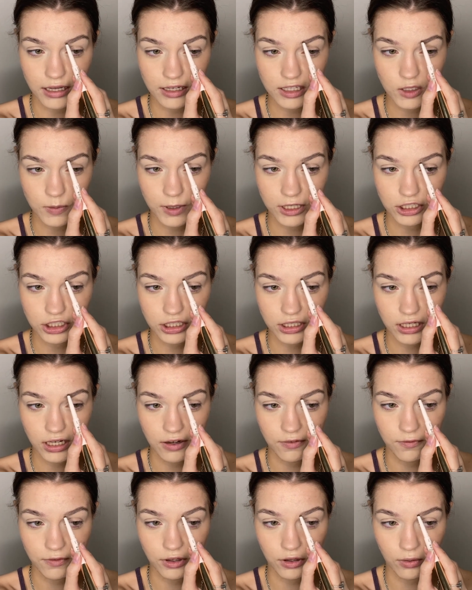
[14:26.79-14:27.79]
especially
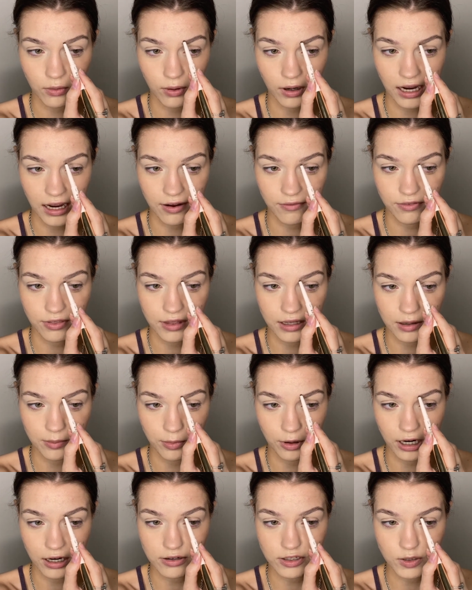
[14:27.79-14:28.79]
if you have thin
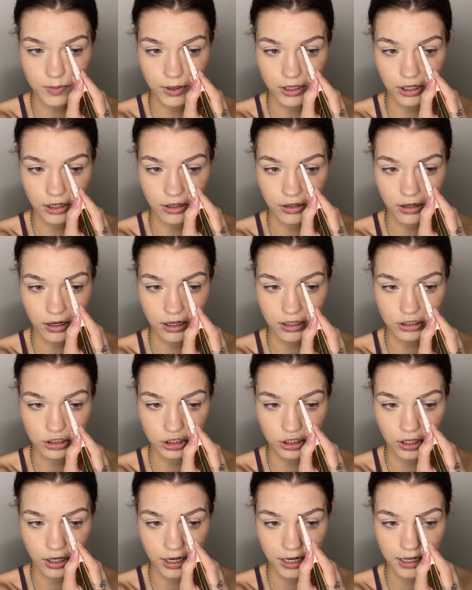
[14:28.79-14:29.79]
brows but you're not
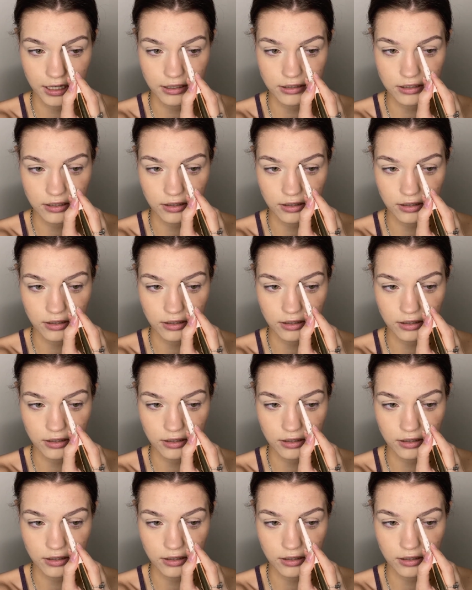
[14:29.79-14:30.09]
trying to